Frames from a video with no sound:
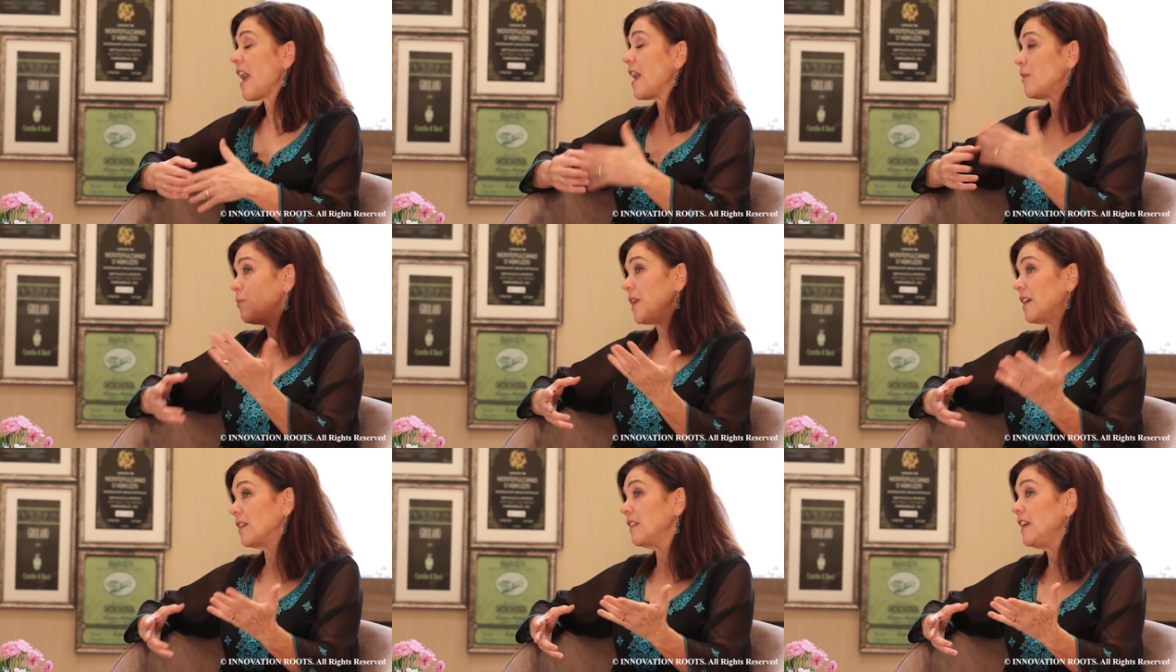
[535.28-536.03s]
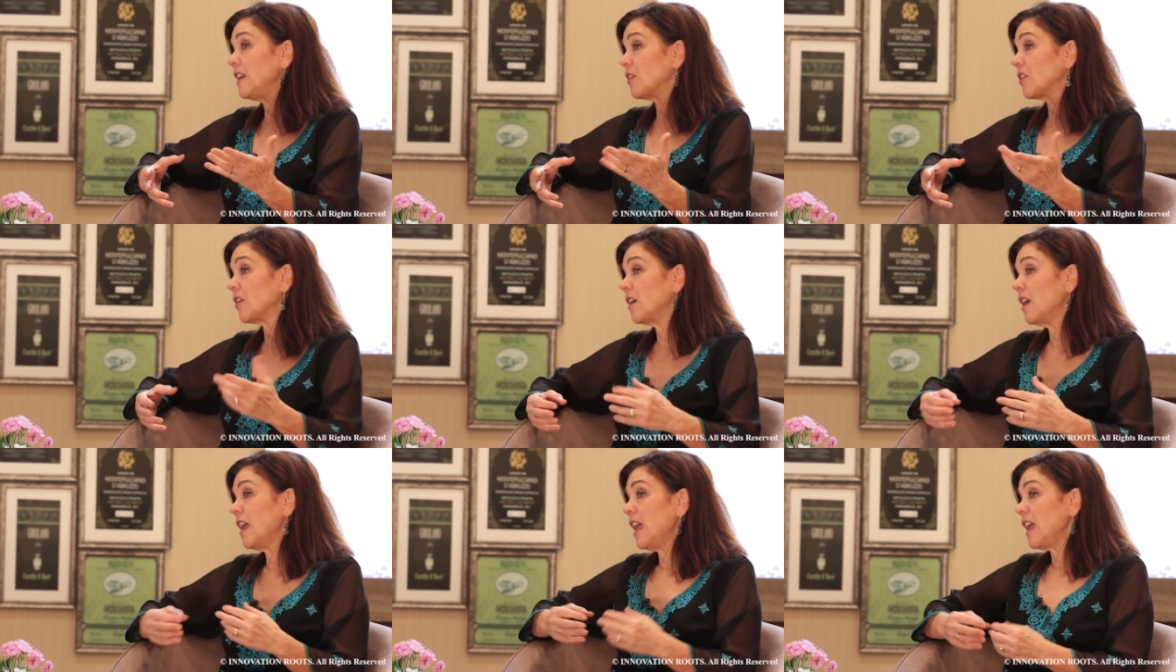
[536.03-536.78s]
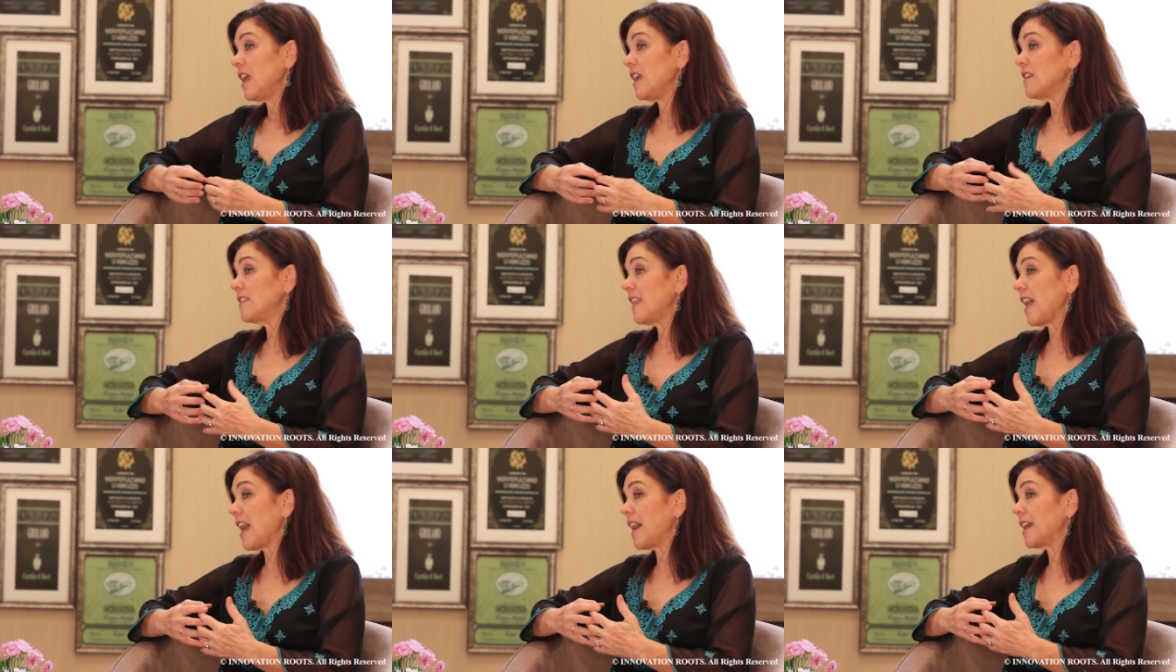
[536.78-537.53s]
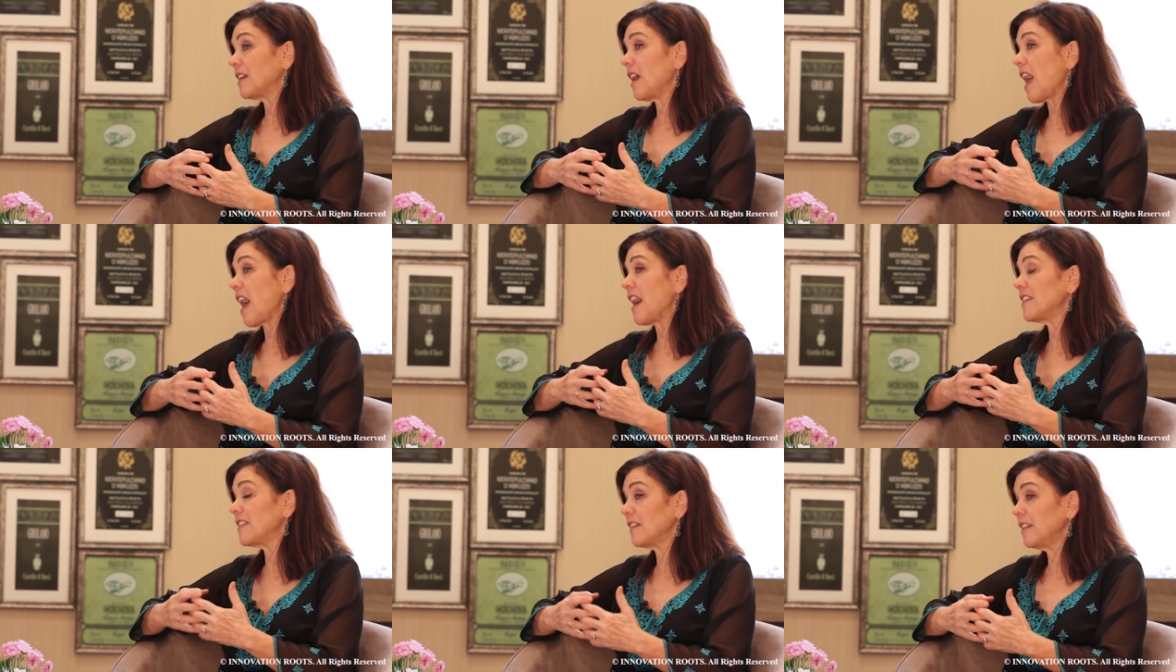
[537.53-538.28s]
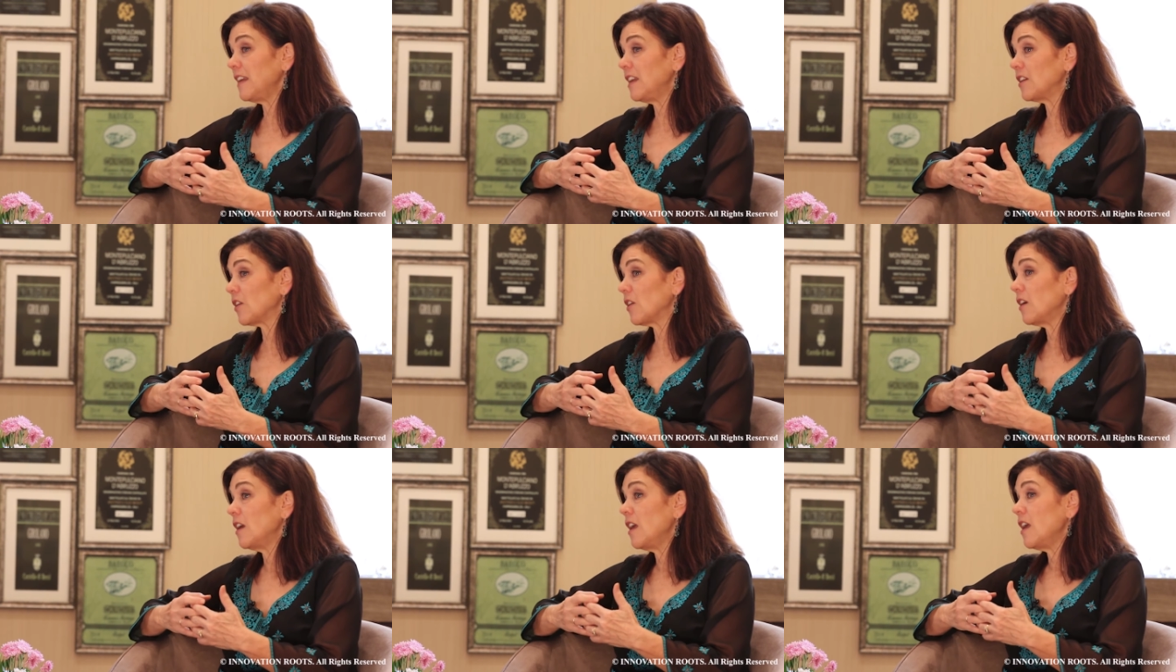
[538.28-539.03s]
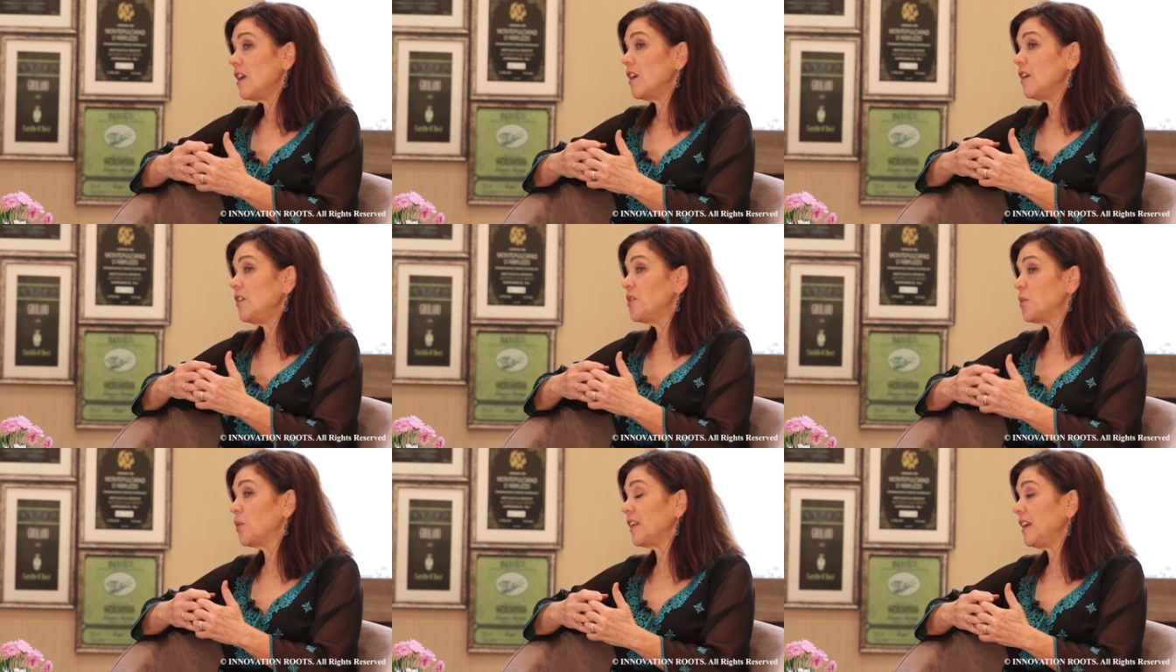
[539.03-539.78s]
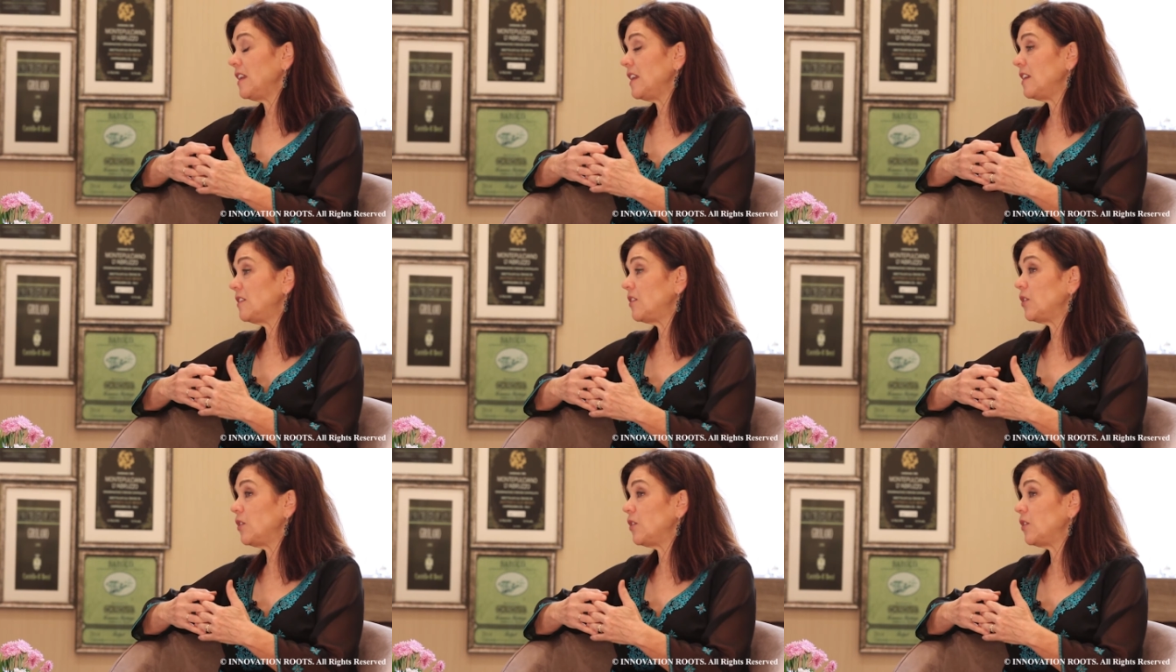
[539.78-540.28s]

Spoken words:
and being a leader is that as a leader, you really need